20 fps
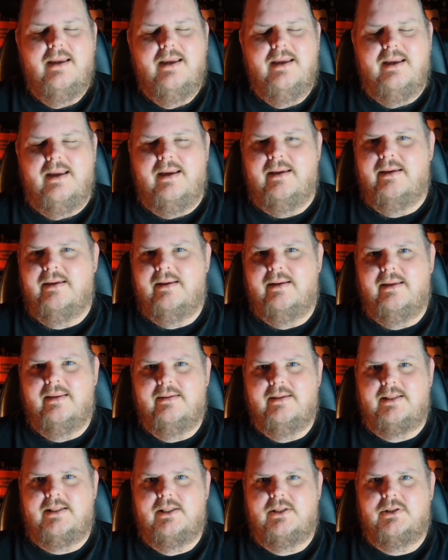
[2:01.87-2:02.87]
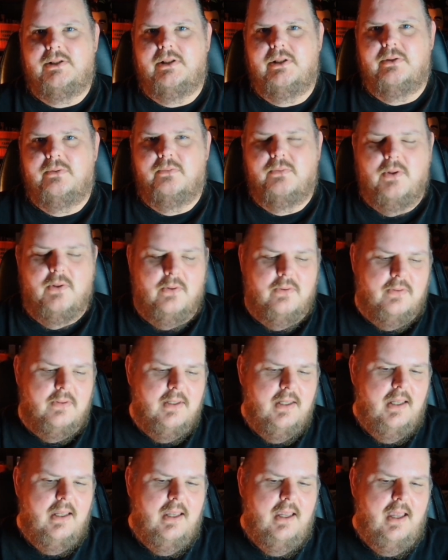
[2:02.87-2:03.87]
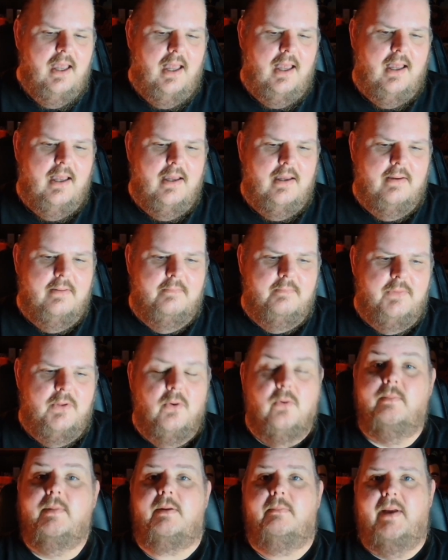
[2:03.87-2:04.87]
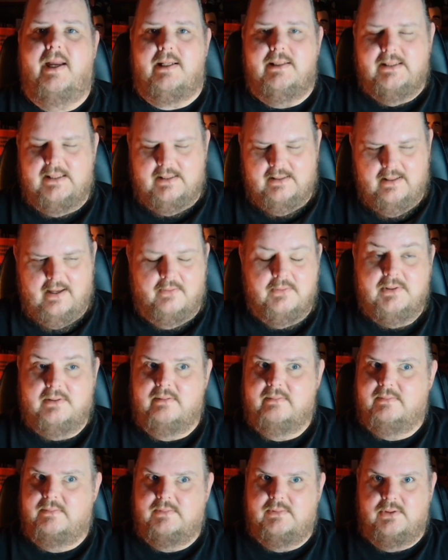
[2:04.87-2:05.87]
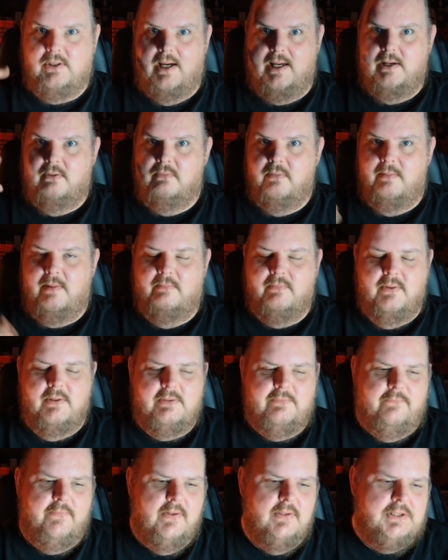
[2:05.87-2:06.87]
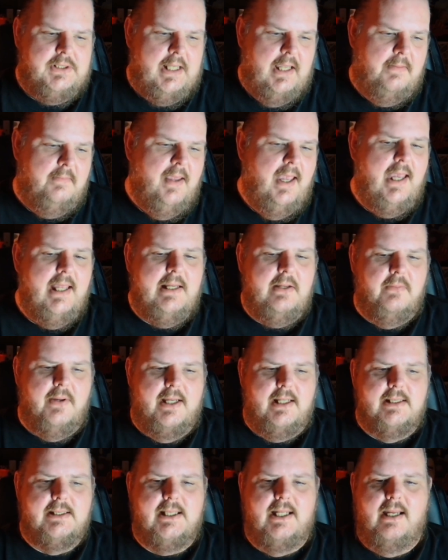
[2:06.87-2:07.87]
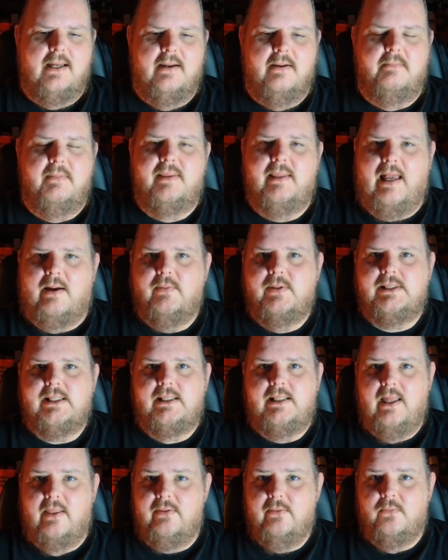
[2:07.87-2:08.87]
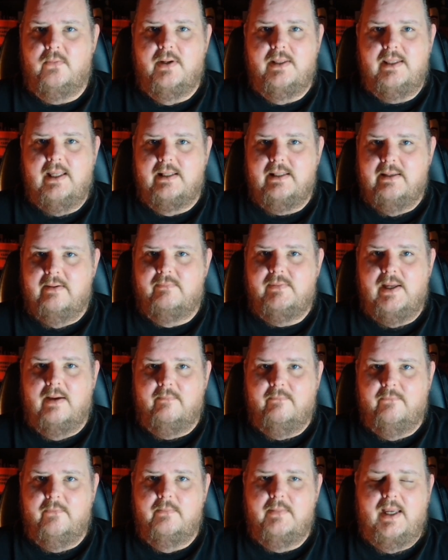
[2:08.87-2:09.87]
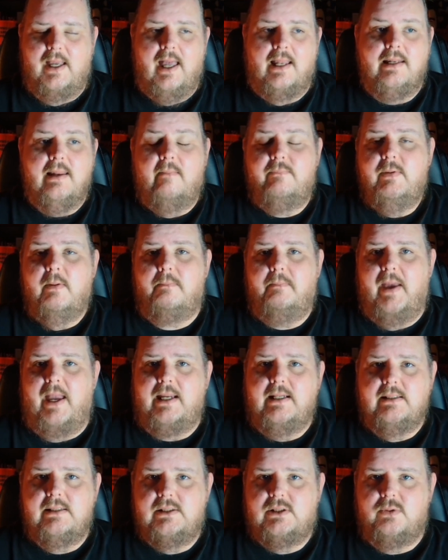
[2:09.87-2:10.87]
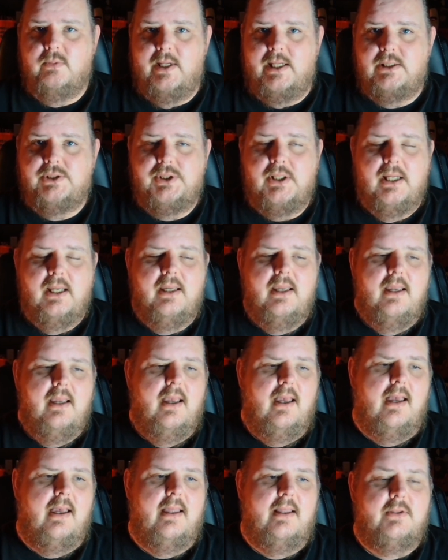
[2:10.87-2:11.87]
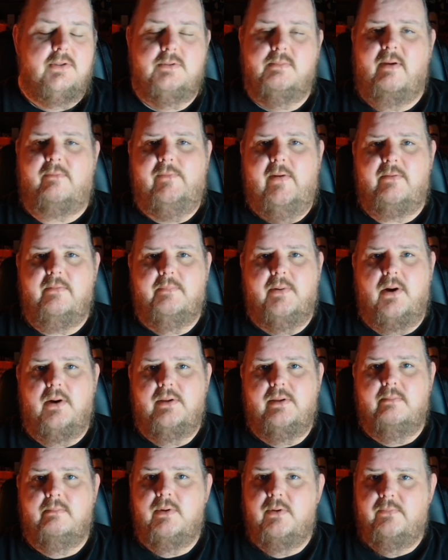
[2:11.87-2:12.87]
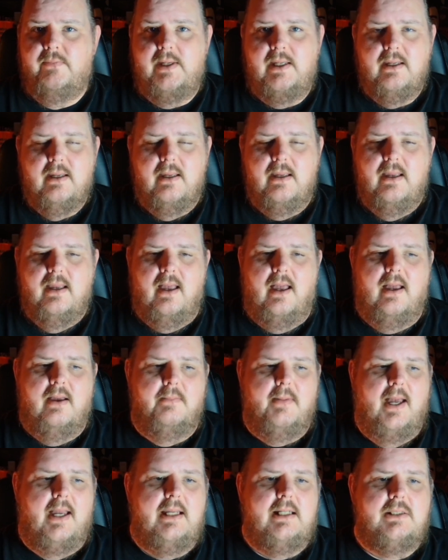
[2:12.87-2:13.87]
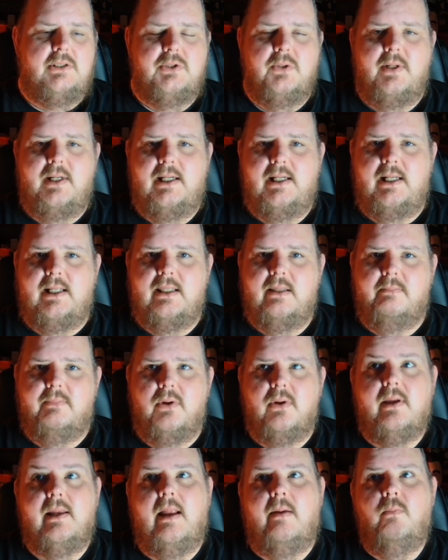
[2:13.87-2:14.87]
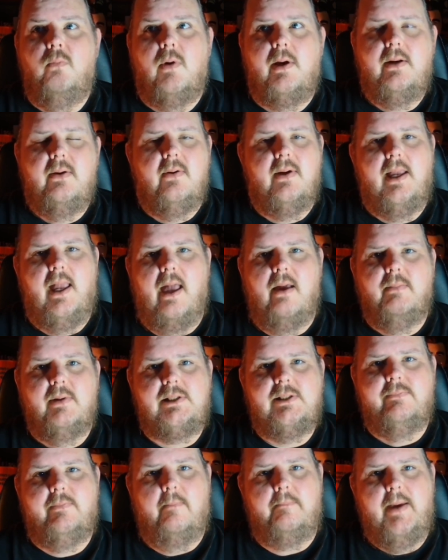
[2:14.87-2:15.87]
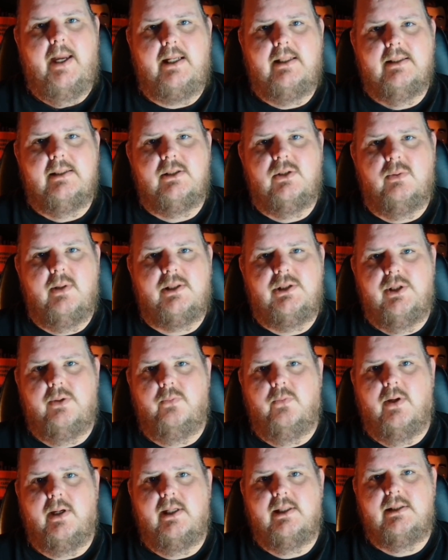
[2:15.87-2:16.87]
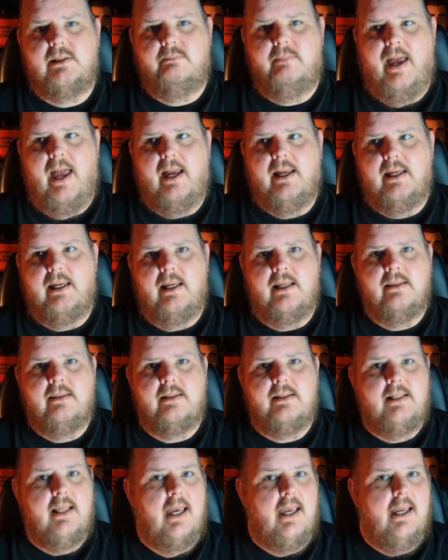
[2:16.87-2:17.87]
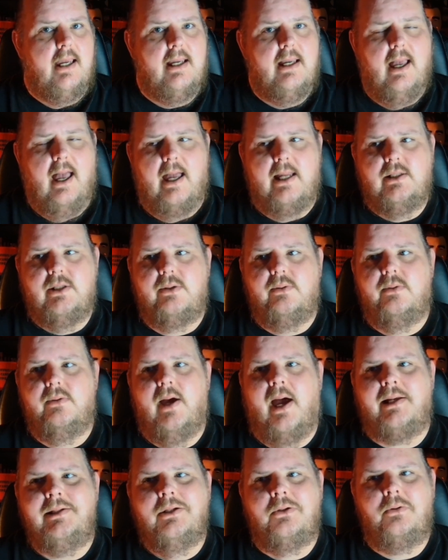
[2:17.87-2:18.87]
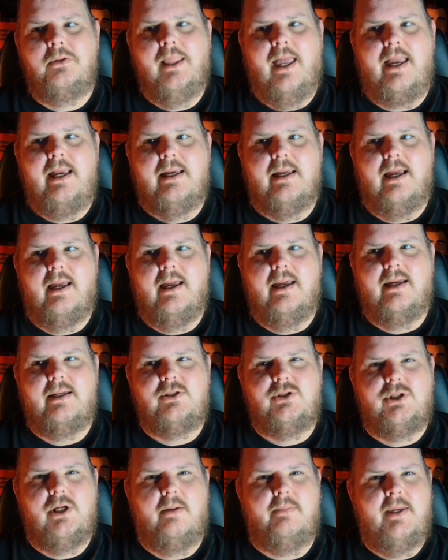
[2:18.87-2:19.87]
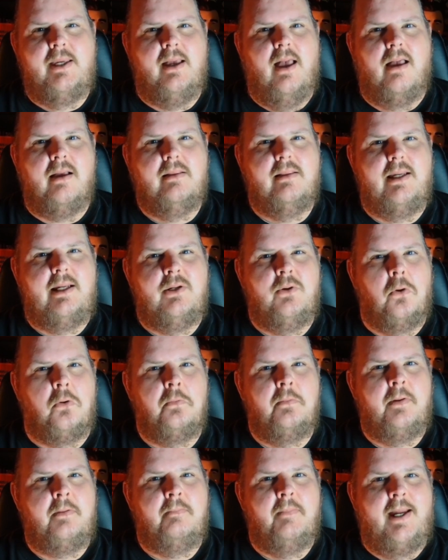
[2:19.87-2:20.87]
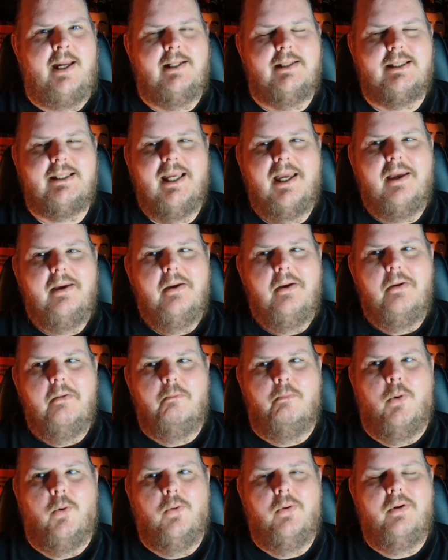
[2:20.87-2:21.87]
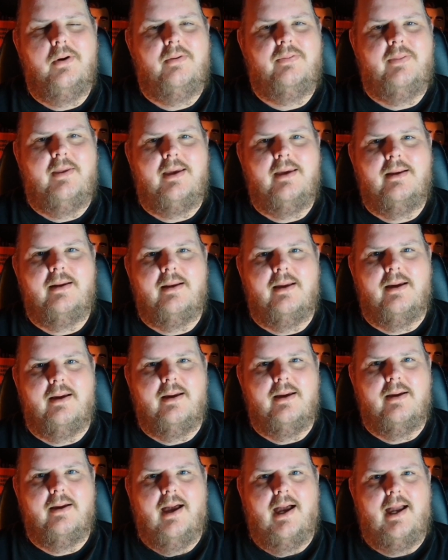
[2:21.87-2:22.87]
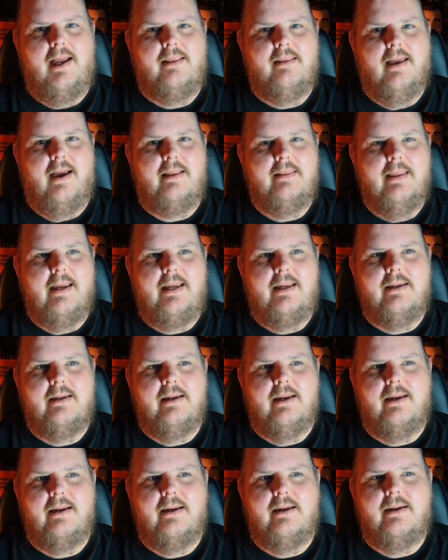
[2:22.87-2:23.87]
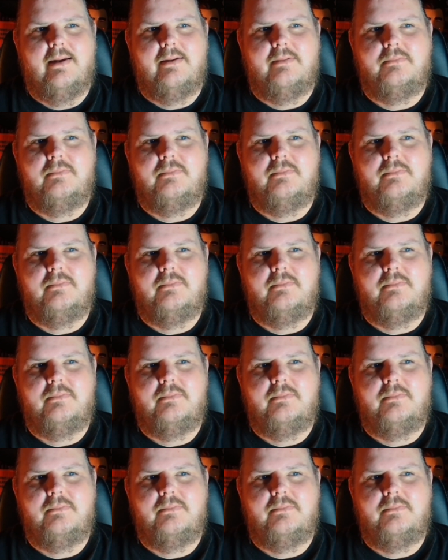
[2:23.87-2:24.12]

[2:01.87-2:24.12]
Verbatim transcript: in the titular role. Um, Norman Bates. I was trying to remember his first name. Anyways, um, that was another one that lived up for me. I love the bait and switch. Uh, this was my favorite part of the movie. Um, I enjoyed it in the book, and I'm wondering how much of a bait and switch it was back in the day. I do, I do like uh, chubby, ugly Norman Bates more than uh, I, I like, uh,